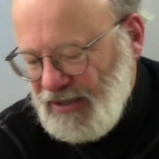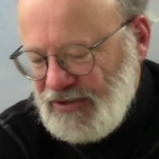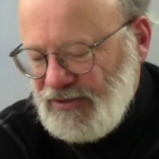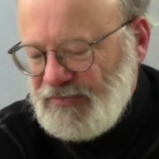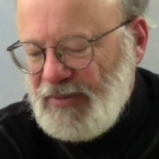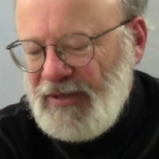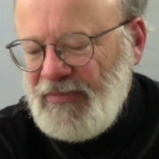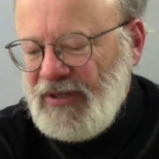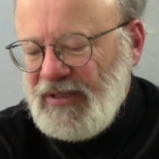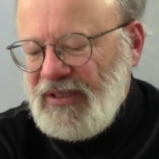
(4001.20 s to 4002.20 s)
Act shows
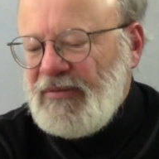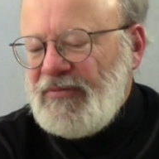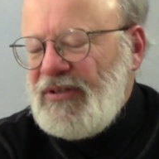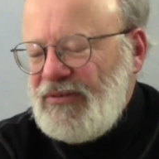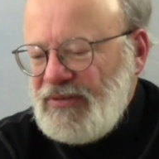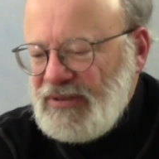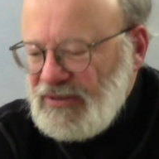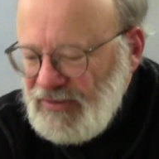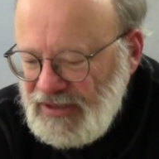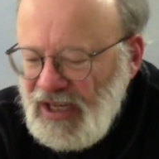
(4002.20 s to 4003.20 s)
primarily, I mean, we knew
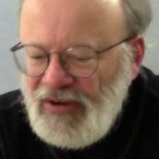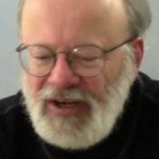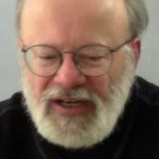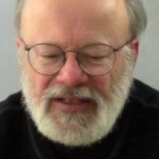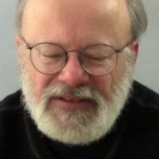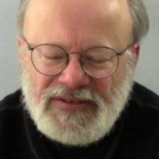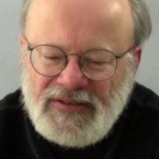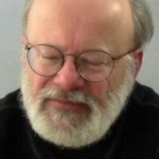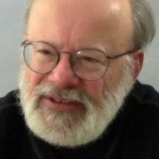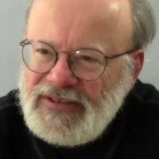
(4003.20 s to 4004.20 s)
this already, is how hard it's
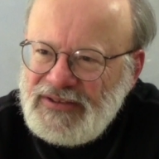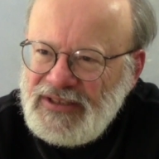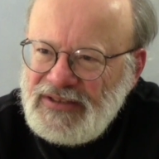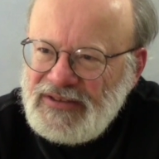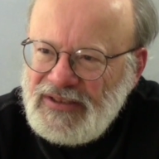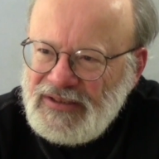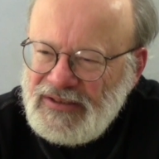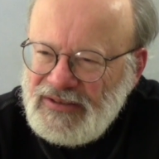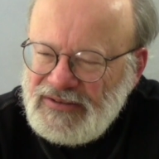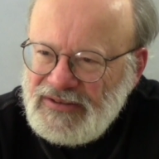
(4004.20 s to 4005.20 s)
going to be to change the
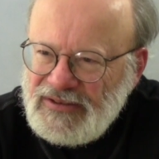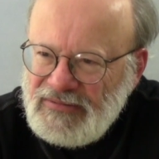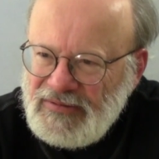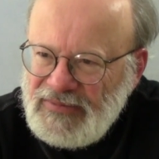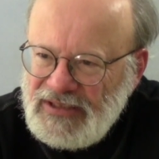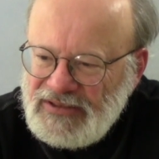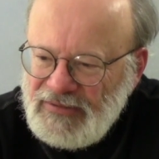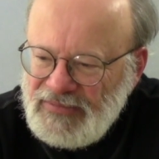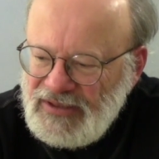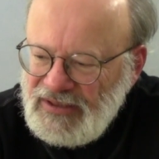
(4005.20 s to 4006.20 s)
healthcare system to make
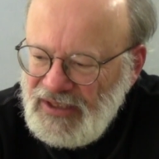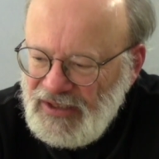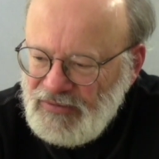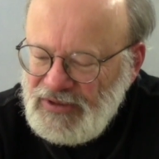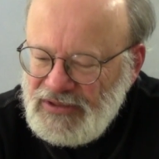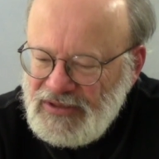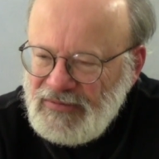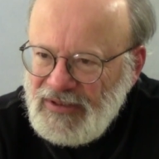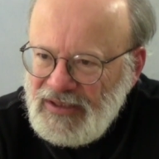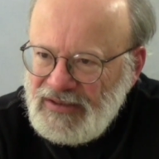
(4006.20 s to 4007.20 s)
something
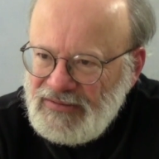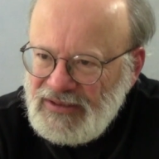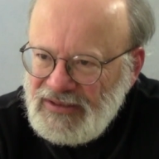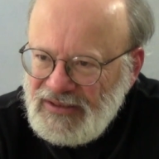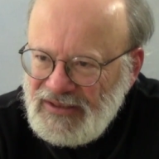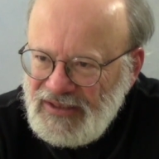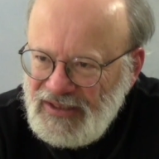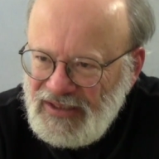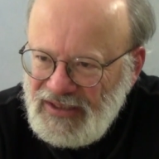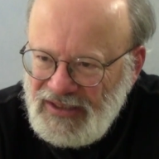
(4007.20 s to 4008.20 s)
reasonable out of
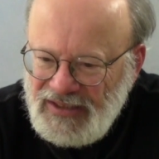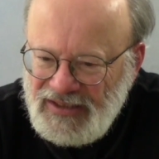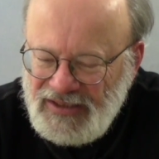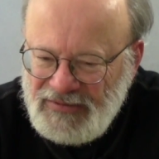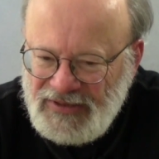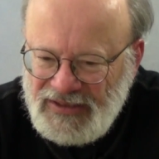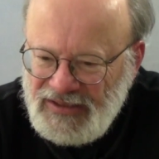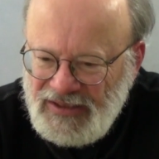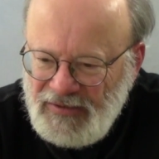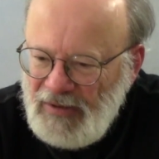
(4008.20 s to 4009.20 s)
it. I
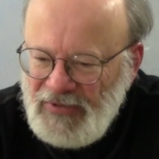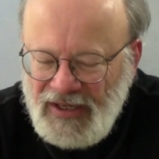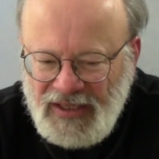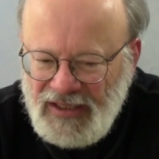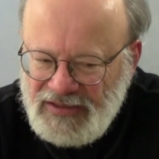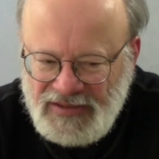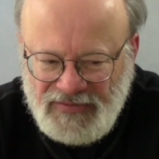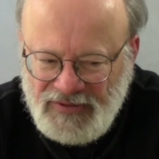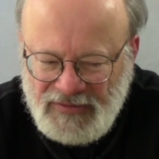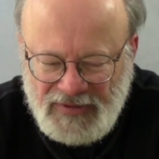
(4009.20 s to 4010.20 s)
mean, I'm not against the
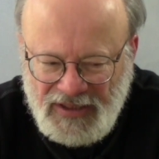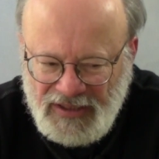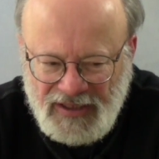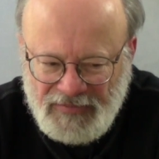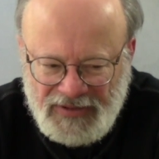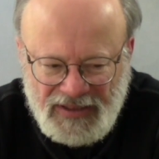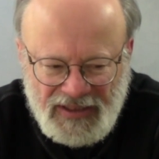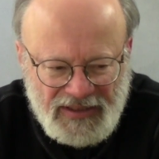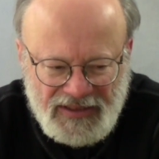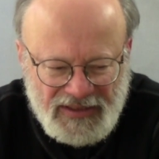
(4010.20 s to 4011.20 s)
Affordable Care Act, but
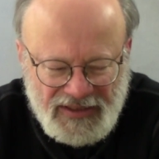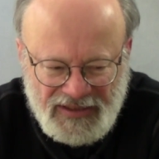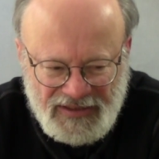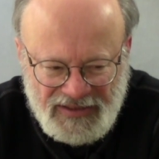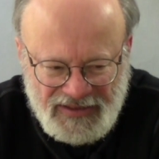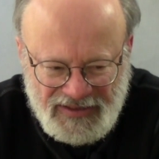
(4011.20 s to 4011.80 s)
the idea that